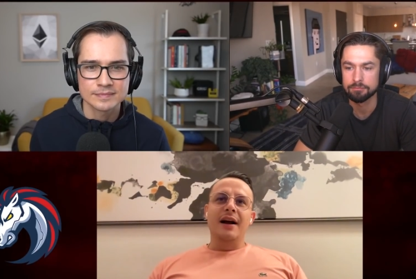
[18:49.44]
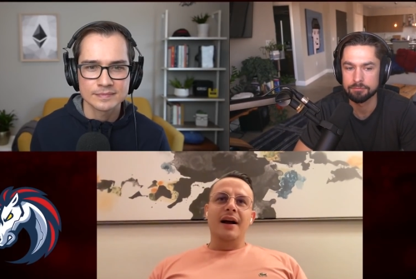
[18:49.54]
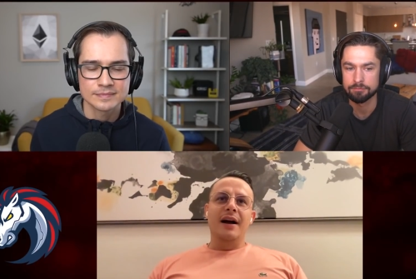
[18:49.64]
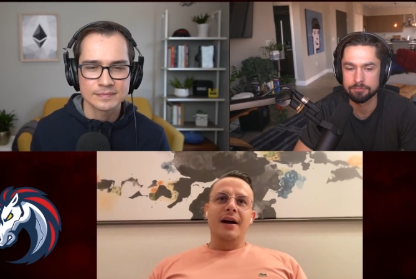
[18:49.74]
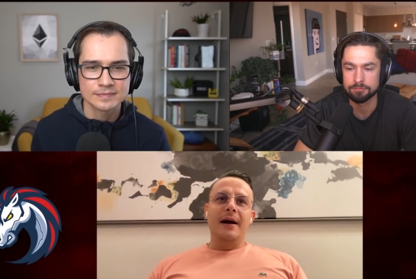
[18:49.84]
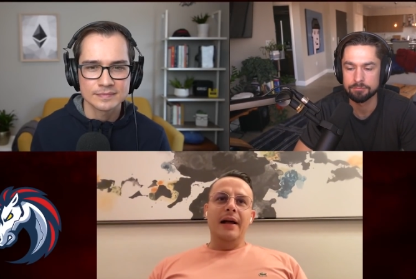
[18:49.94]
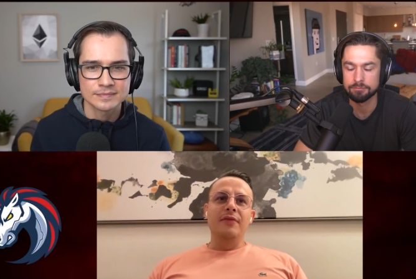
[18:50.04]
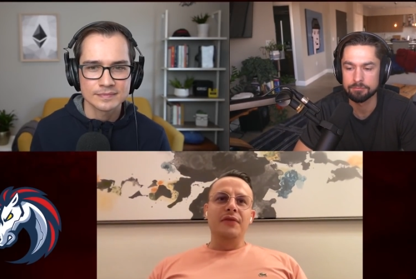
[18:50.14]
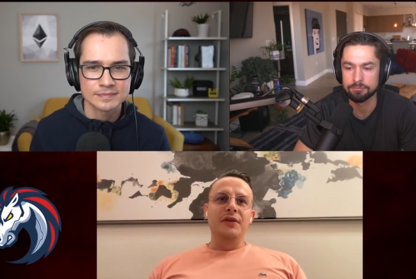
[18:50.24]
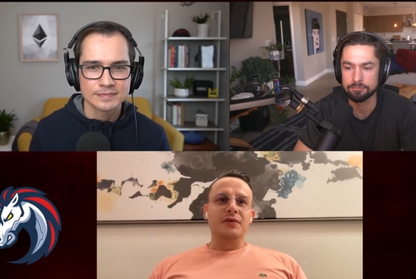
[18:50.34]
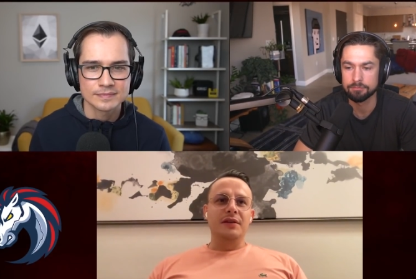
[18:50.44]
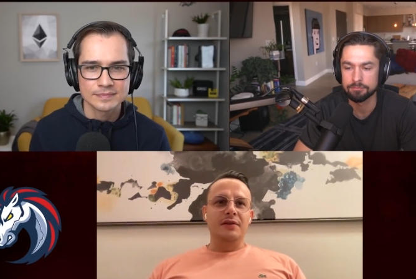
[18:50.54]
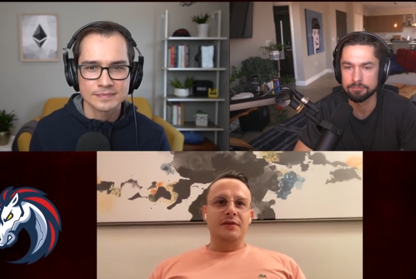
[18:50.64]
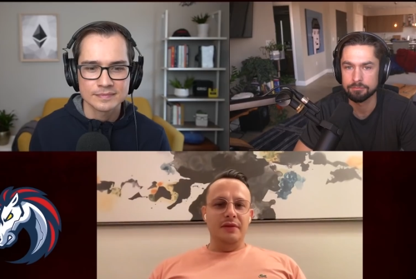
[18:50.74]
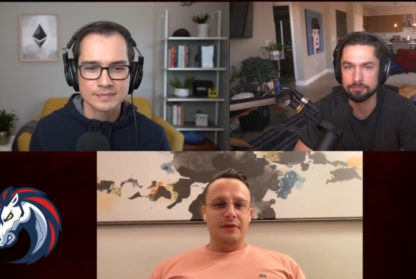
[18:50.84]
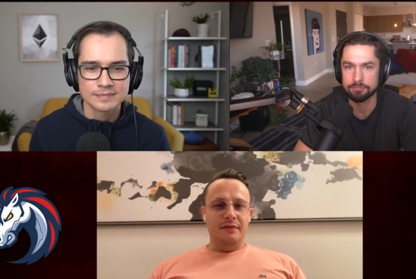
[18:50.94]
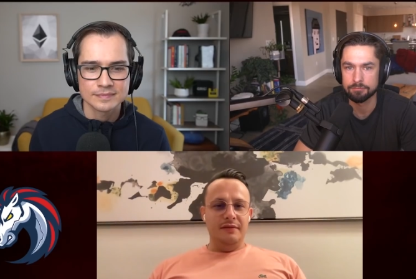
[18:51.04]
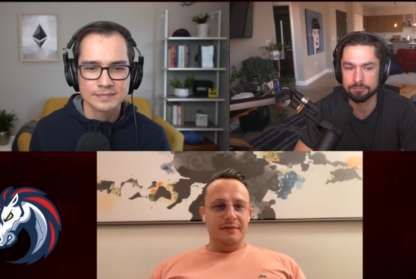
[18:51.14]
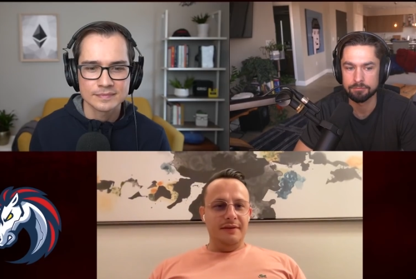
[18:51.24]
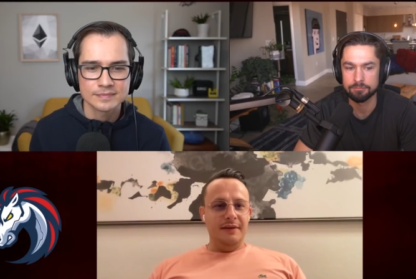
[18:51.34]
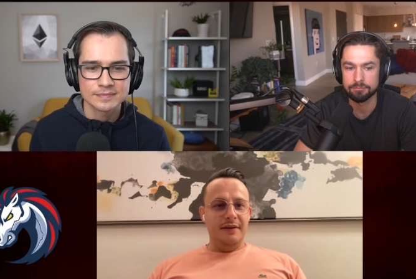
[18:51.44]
Speaker 1: Uh, I don't think so that it will